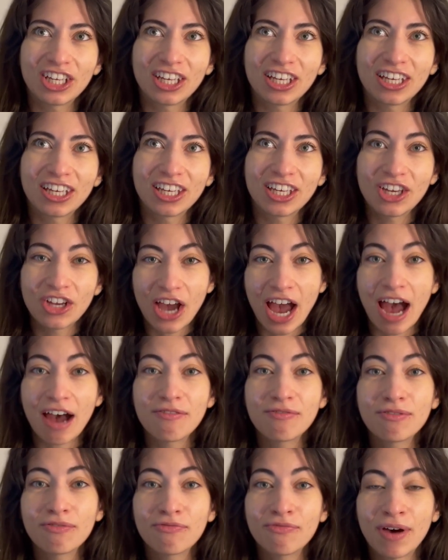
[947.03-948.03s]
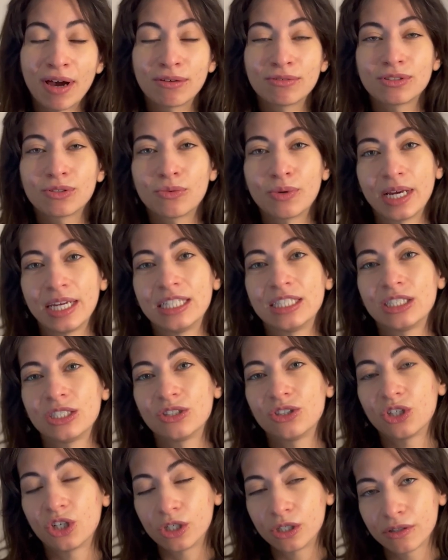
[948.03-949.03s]
you haven't found a way to
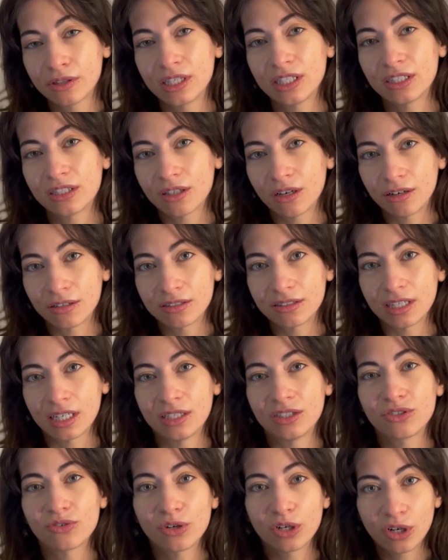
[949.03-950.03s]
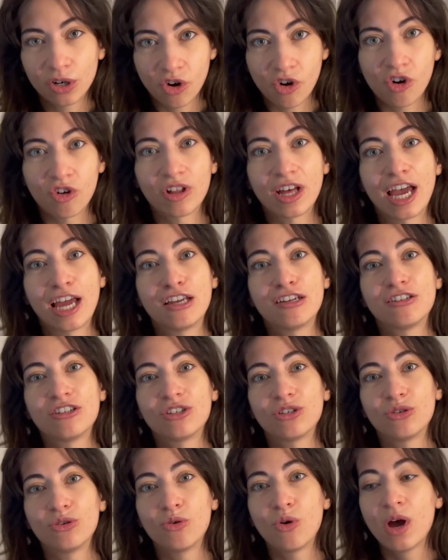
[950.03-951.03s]
turn these thoughts into a goal and
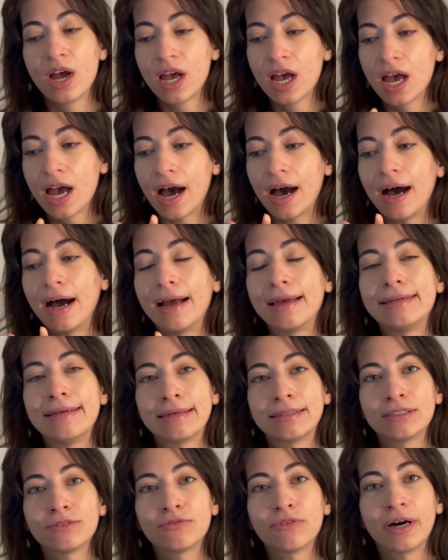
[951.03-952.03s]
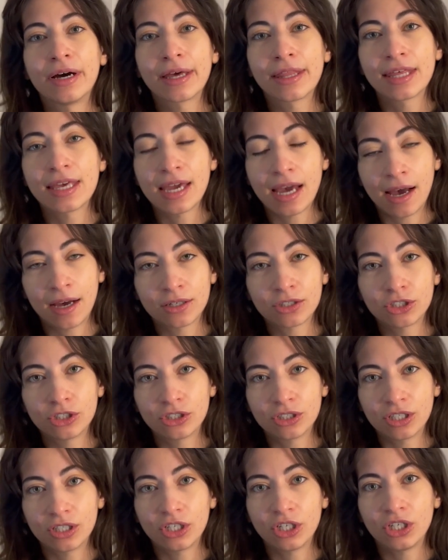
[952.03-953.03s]
to identify the
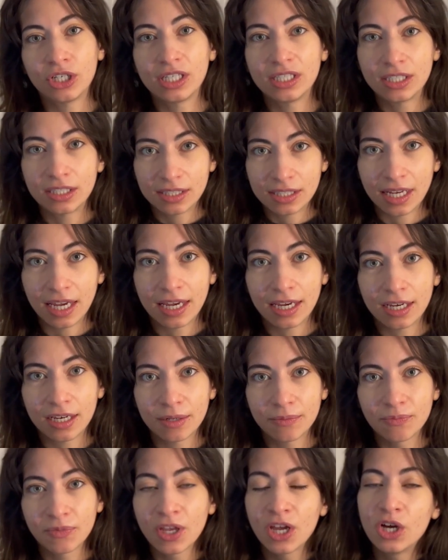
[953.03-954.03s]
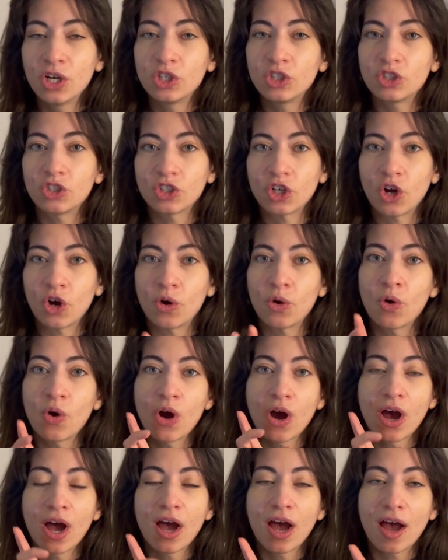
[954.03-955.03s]
actions that you need to take. So
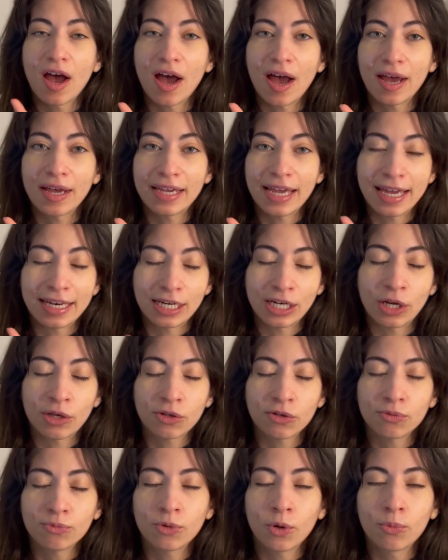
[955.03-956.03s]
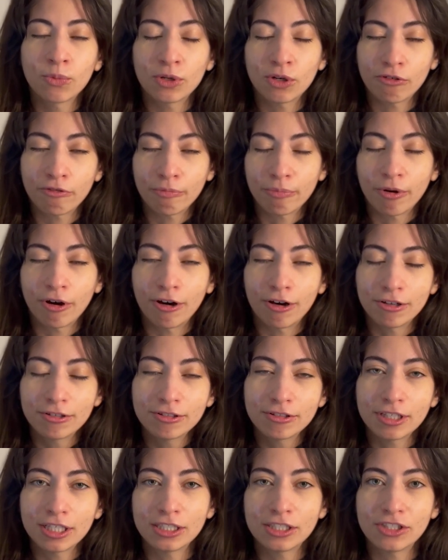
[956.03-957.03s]
again, another moment of
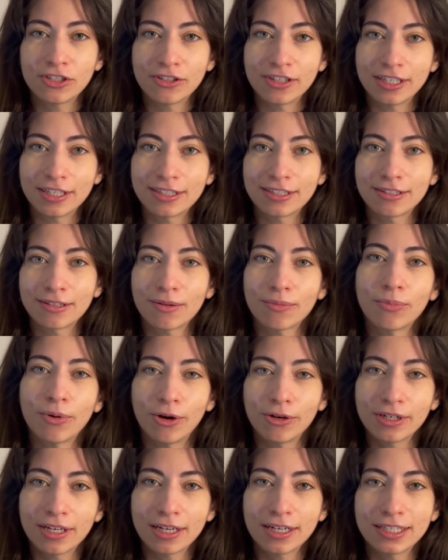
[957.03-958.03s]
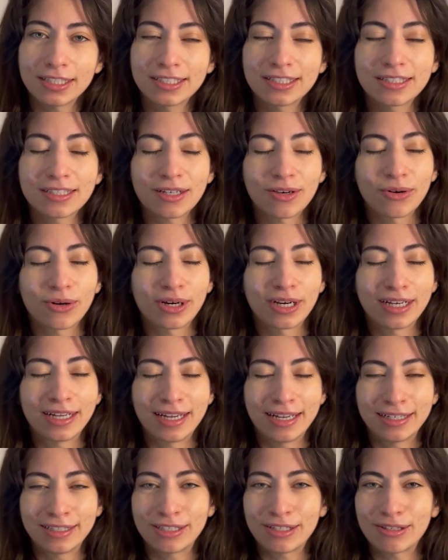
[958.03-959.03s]
pause into this podcast or
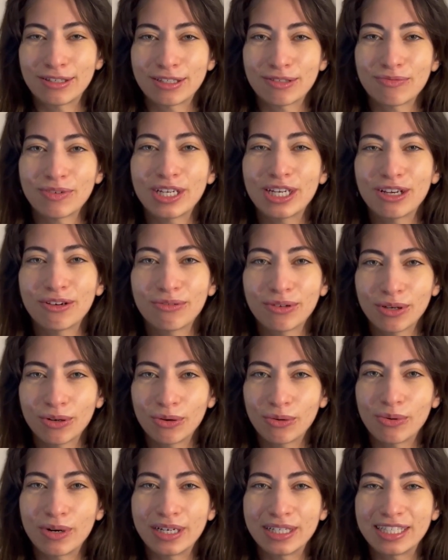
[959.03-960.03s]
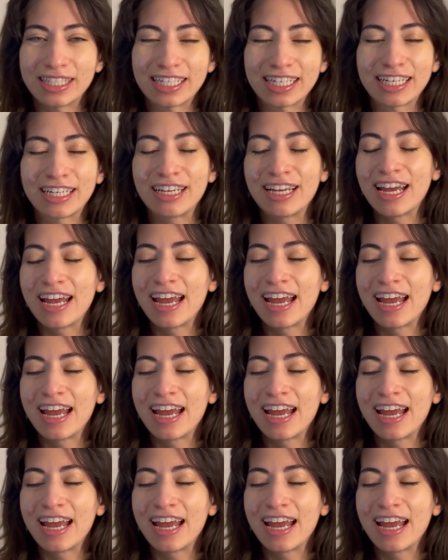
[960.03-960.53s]
into this video if you're watching,